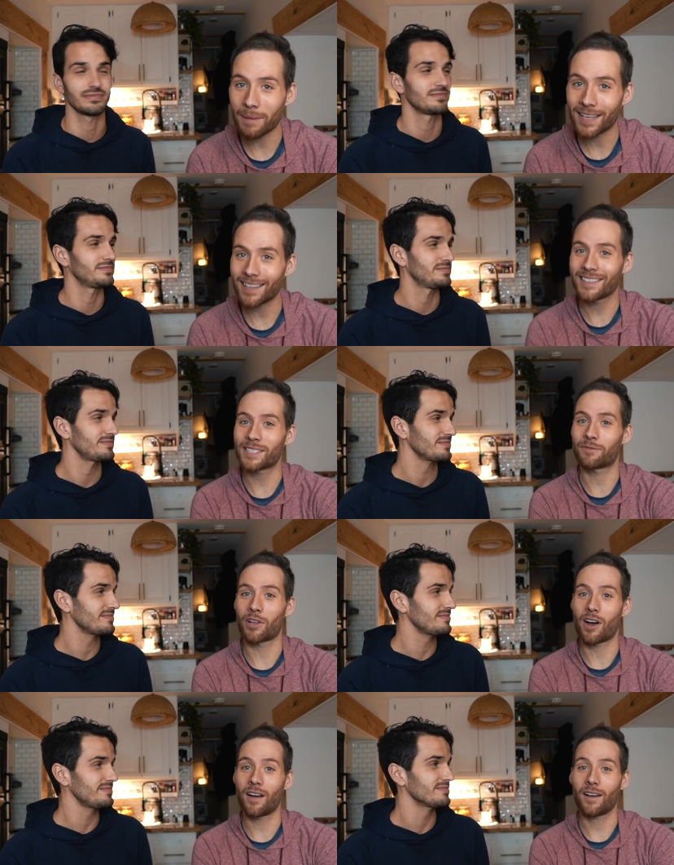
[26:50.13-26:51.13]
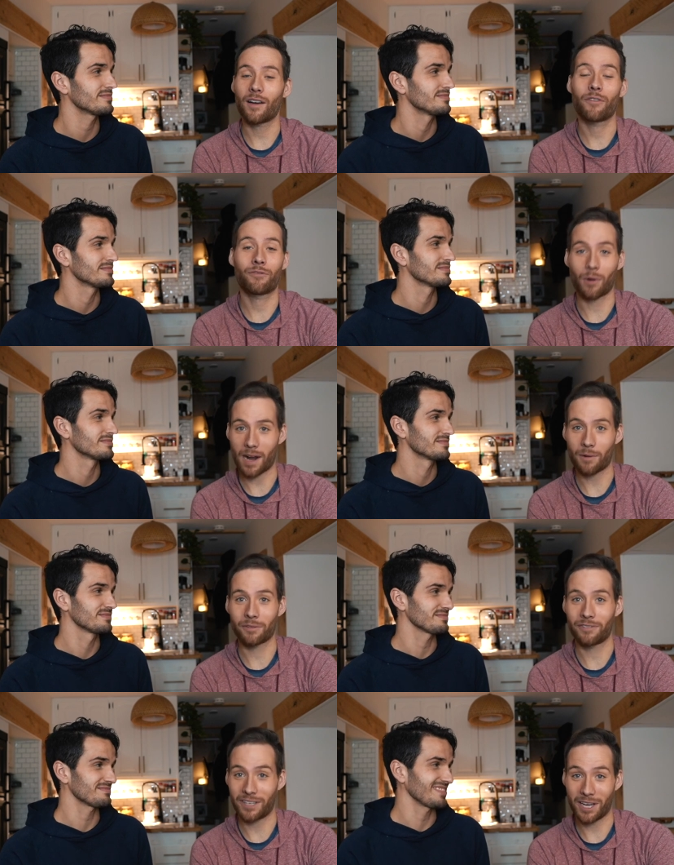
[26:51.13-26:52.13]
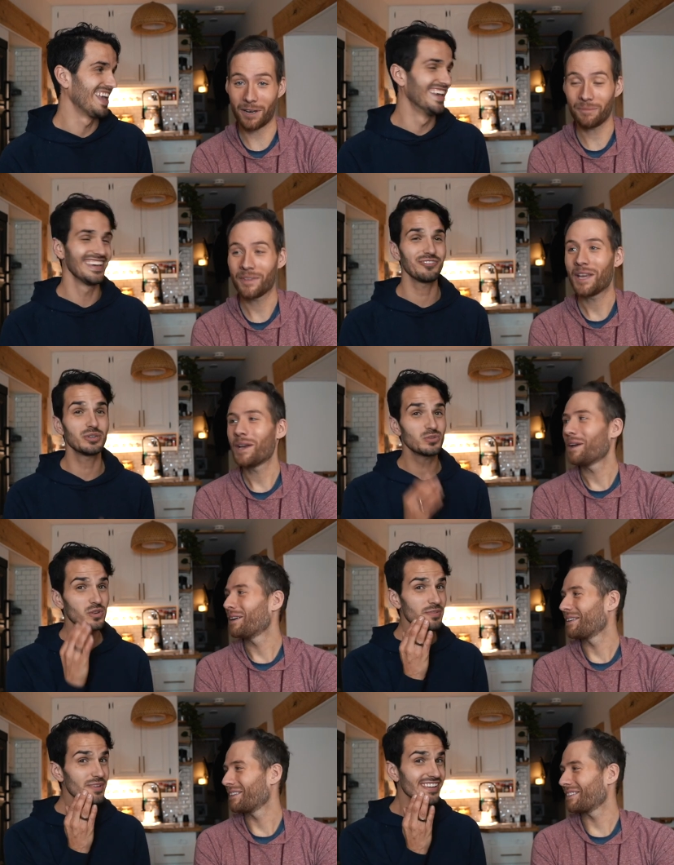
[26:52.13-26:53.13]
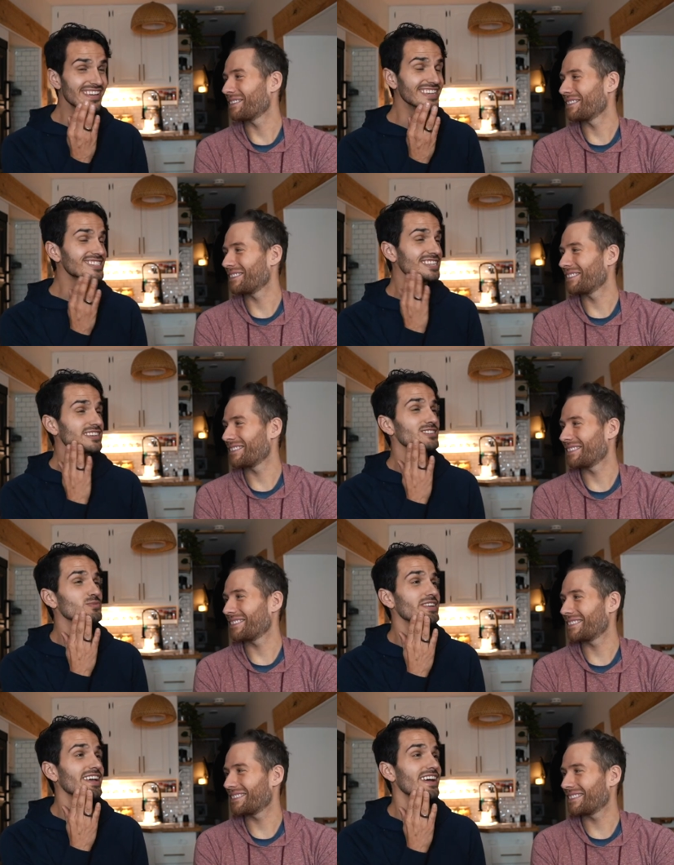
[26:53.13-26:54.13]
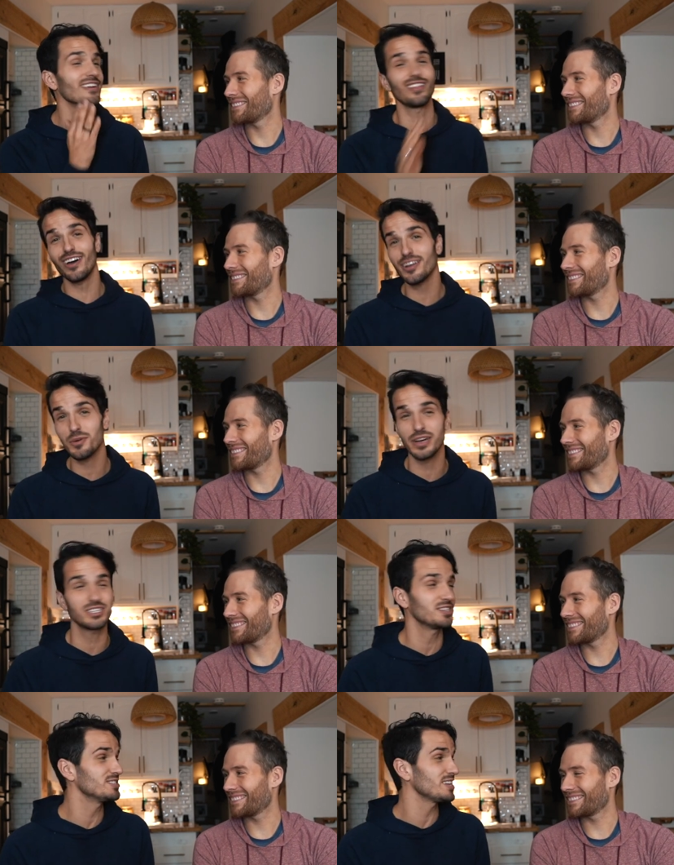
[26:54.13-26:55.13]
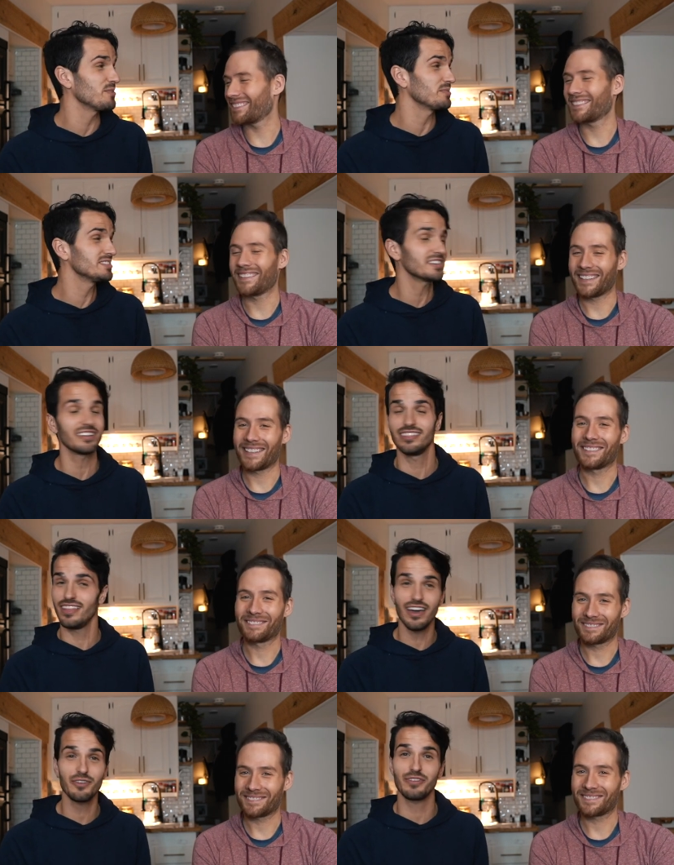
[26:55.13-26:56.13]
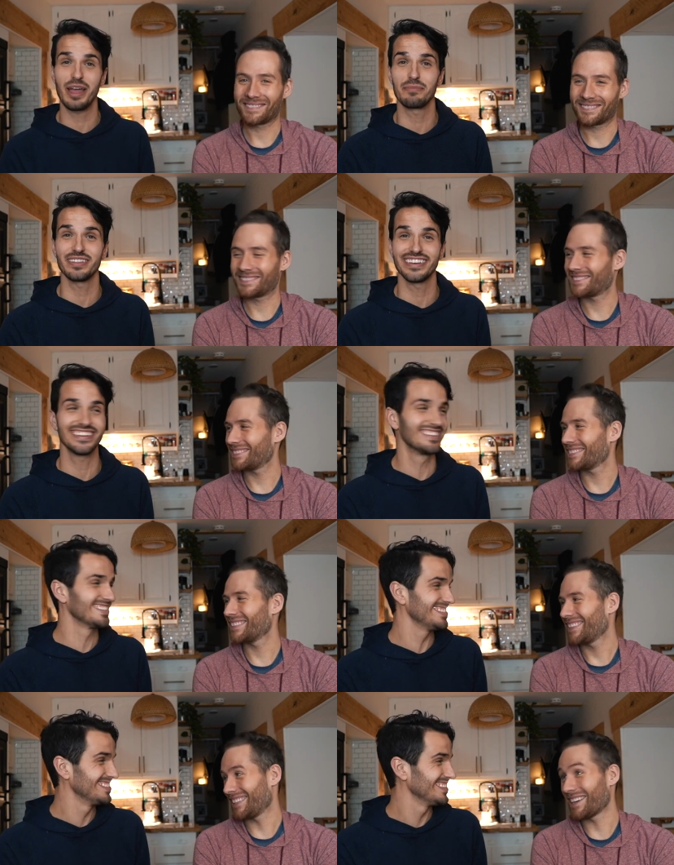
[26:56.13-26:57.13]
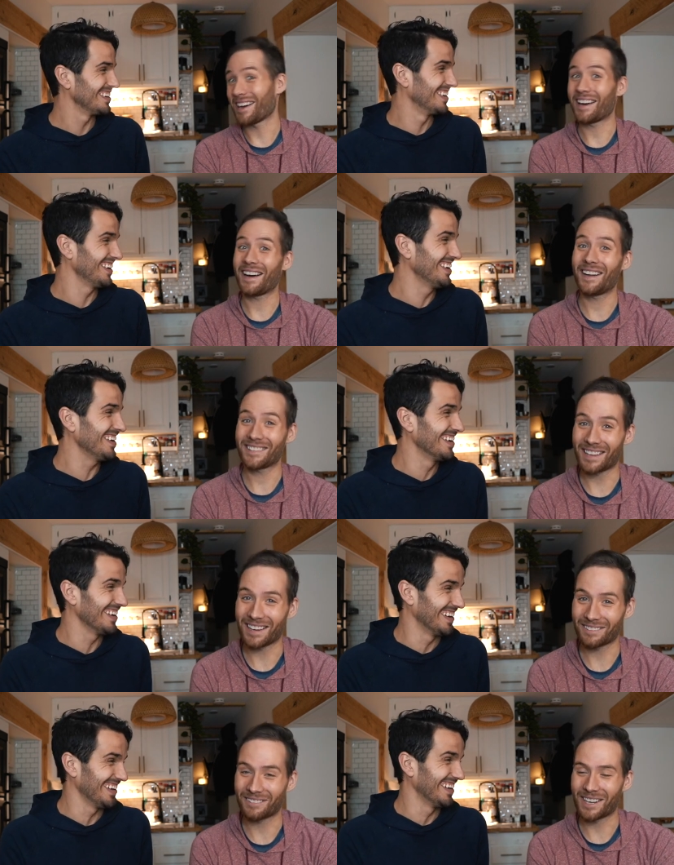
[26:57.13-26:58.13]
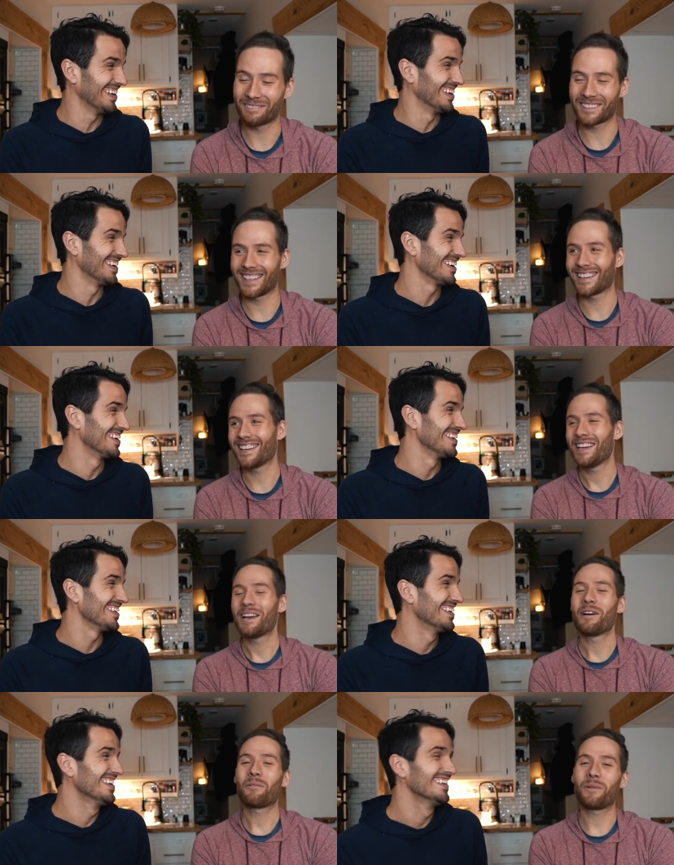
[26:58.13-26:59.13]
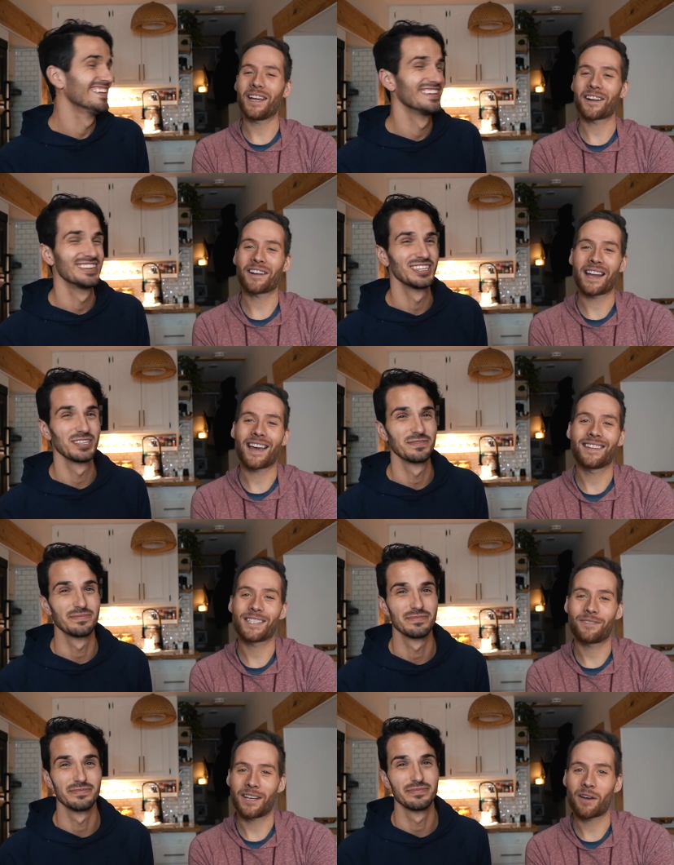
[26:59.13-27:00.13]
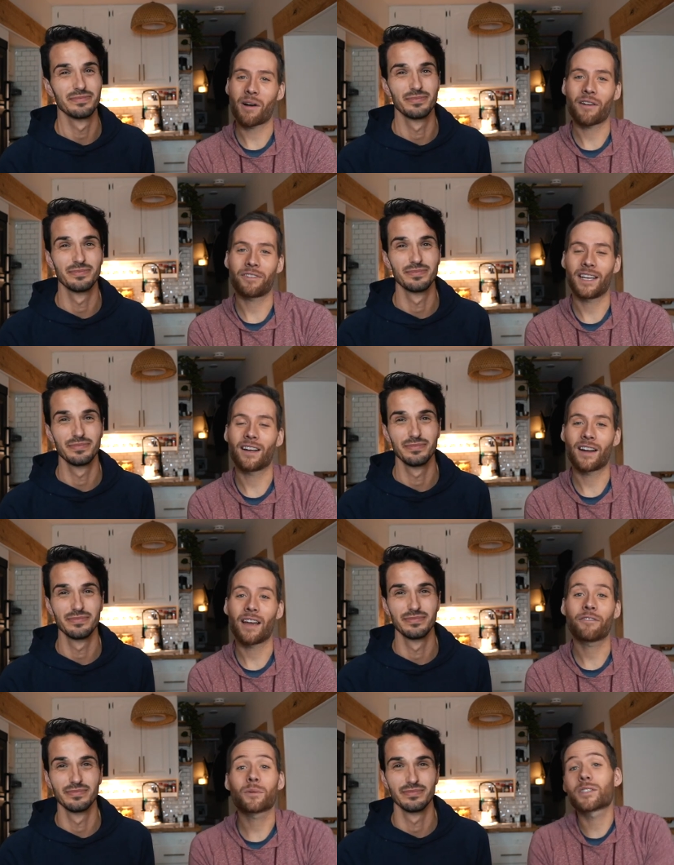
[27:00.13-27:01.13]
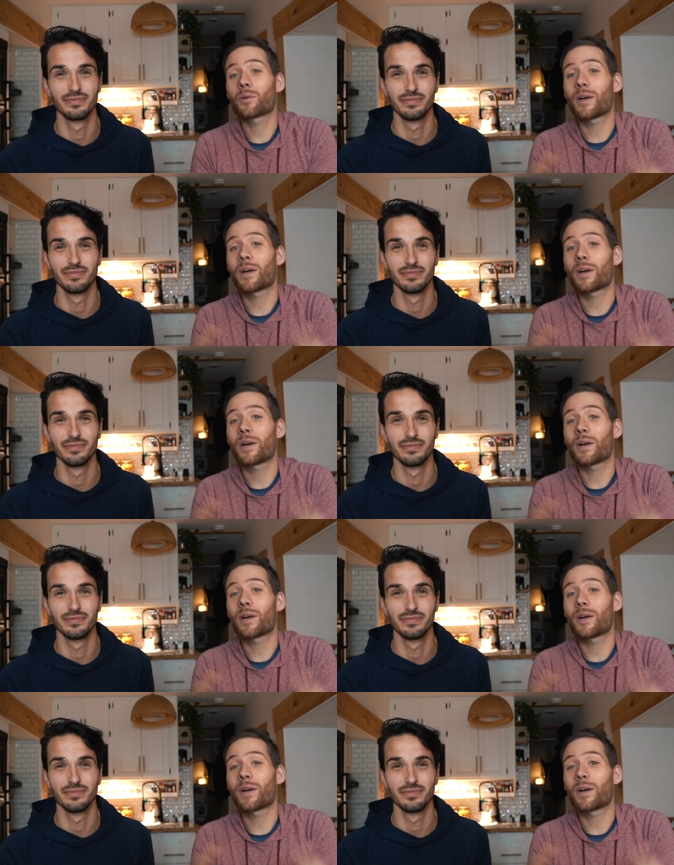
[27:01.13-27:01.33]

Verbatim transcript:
Speaker 1: making this vlog a 4-hour video. Which would have been easy because we had a lot of questions and we
Speaker 2: did a lot of rambling. A lot of rambling. We are going to end this video off here. If there was a